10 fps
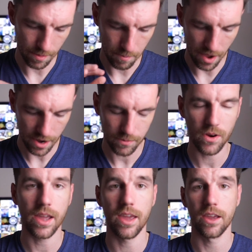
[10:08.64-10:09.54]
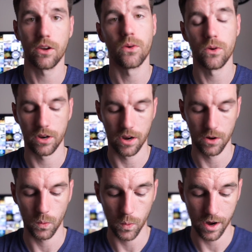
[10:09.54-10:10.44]
in the bottom right hand
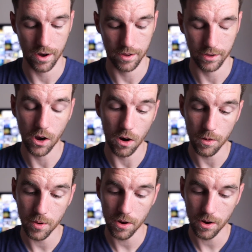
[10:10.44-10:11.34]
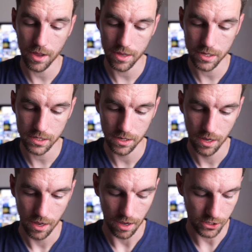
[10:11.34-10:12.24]
corner where the car mirror is,
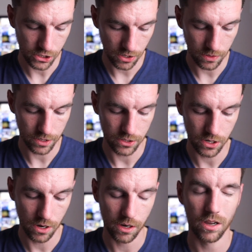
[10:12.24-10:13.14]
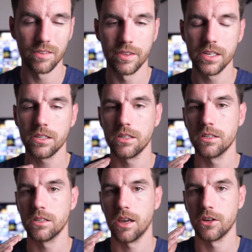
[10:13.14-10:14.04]
I'll show you on the tone curve. This
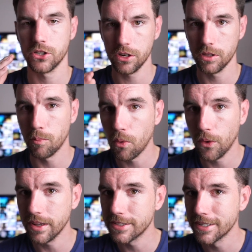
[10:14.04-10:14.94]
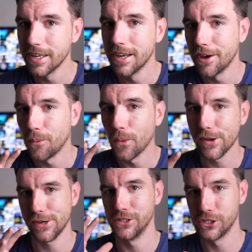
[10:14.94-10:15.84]
is, I'll show you the point
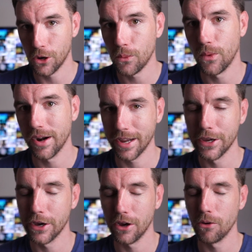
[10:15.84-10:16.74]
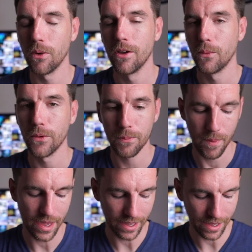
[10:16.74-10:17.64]
where you don't wanna go with
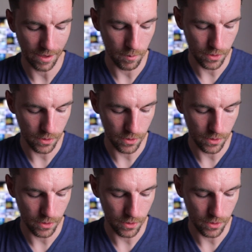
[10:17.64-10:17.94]
making it